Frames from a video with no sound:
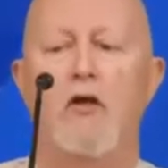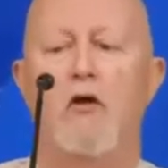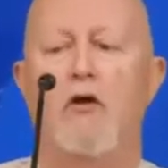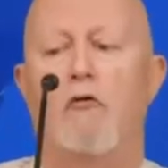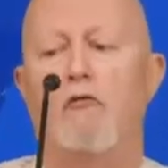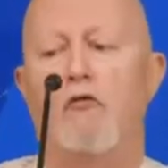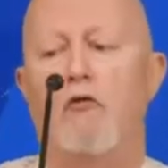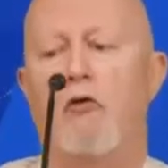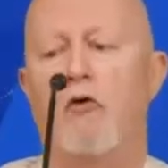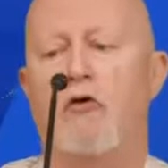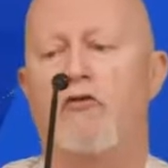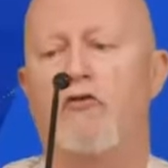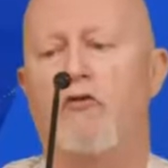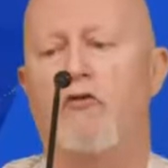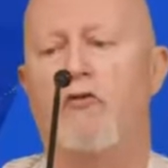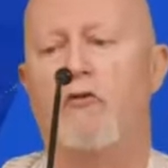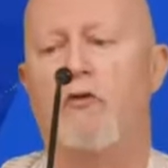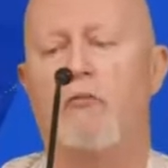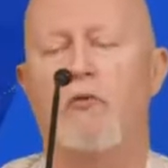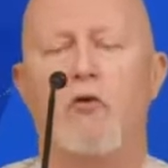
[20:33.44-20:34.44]
Of course,
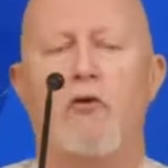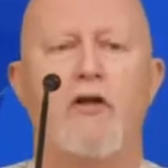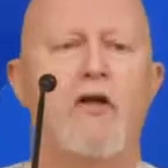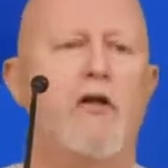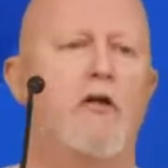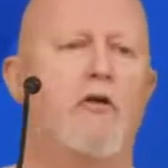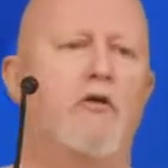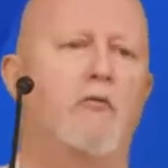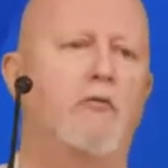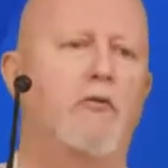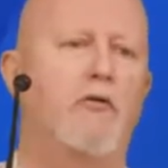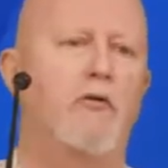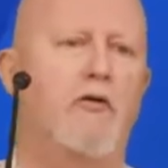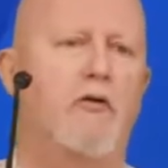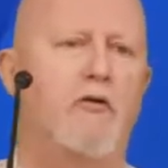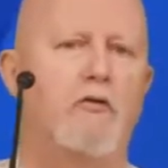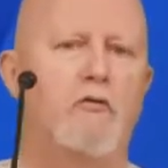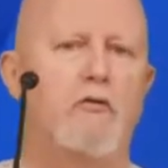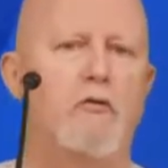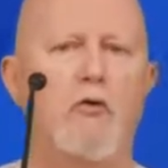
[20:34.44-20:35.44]
the more data you put
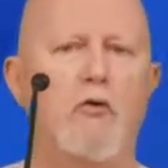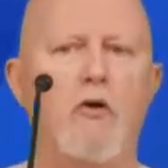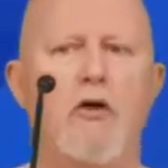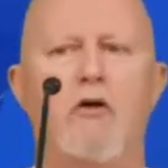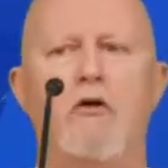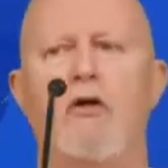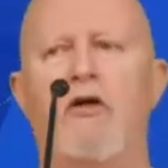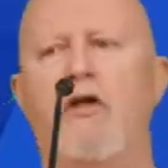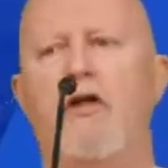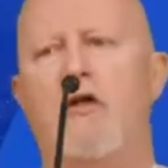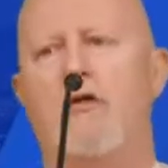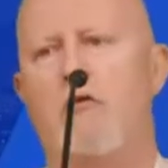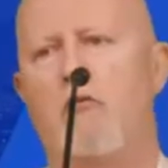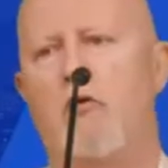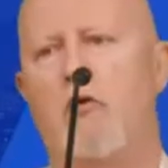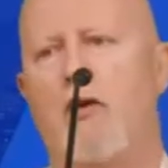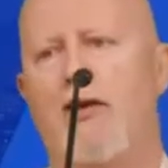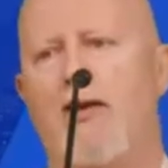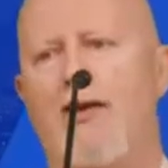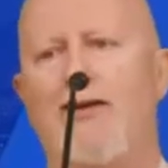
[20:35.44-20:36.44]
in your query, the
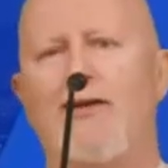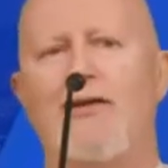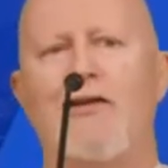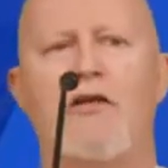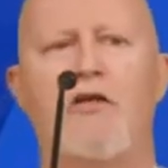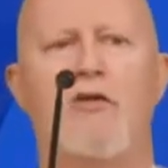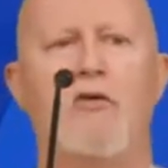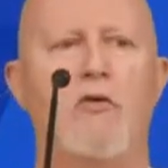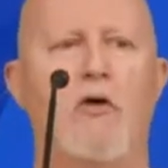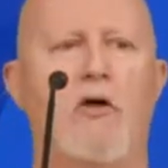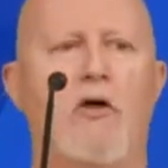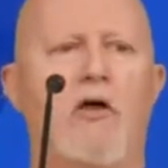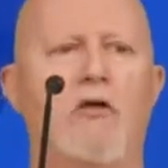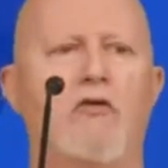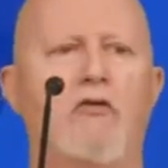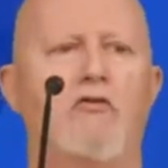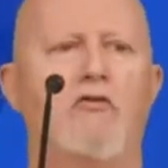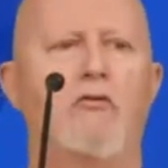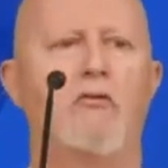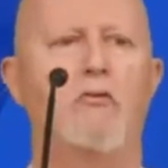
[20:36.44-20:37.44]
more likely you are
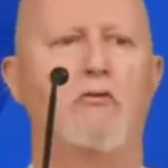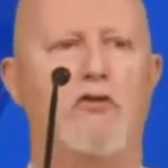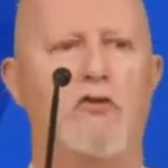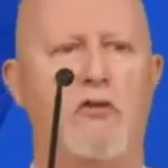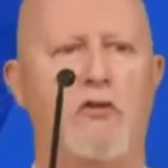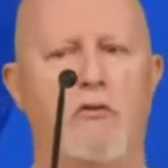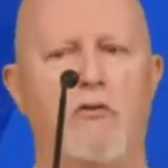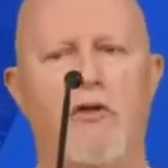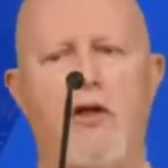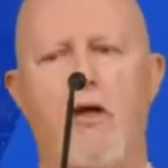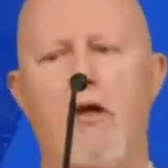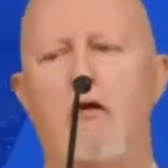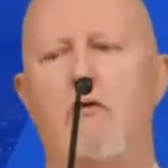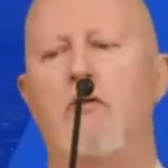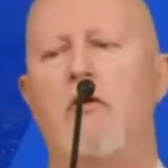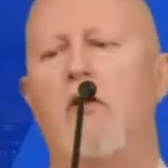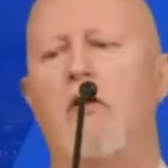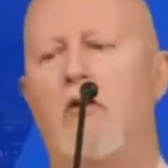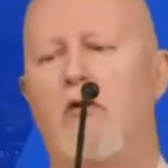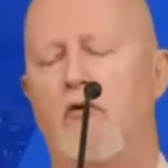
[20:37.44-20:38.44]
to slow
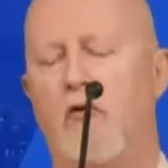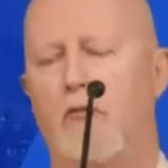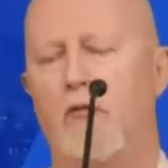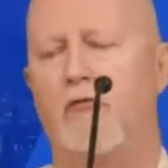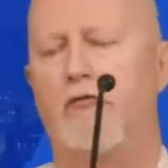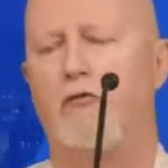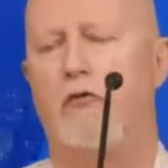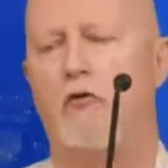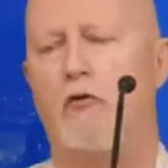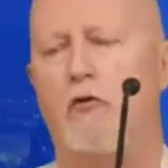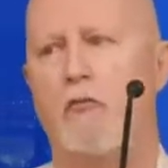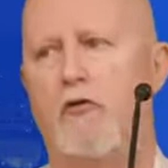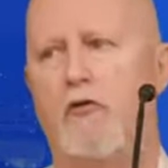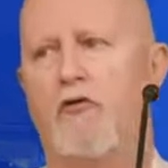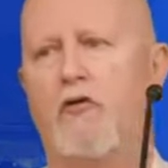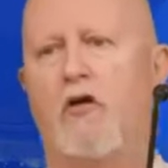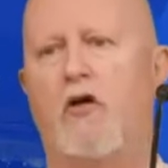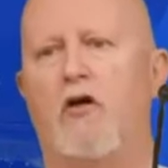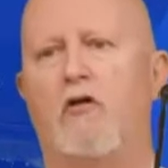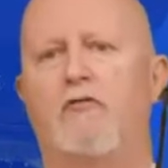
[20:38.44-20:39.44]
down the performance
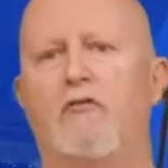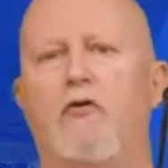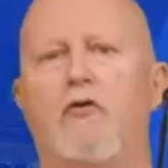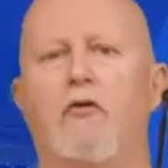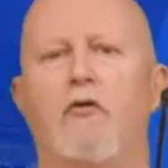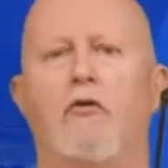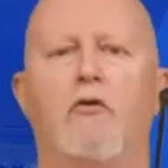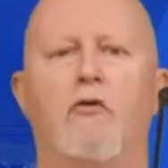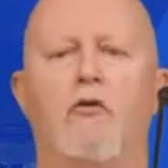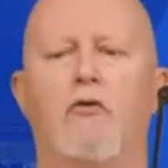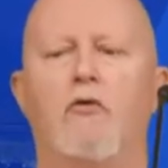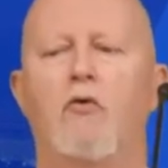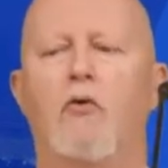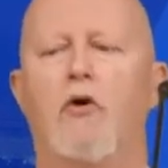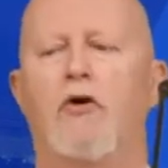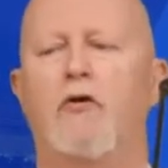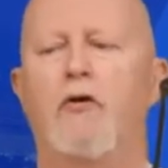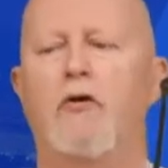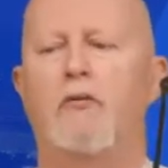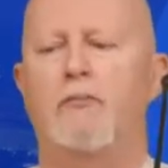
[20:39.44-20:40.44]
of the
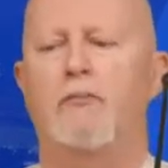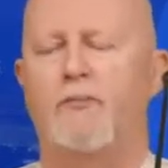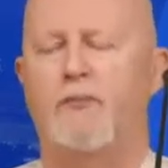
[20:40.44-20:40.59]
query.